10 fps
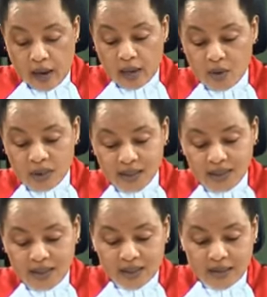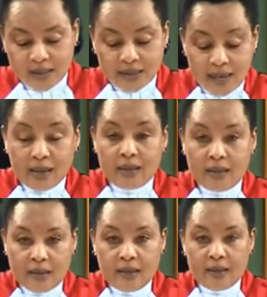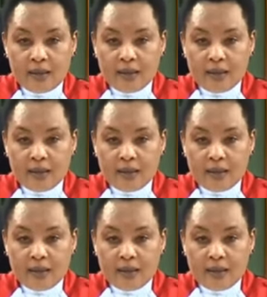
are not necessarily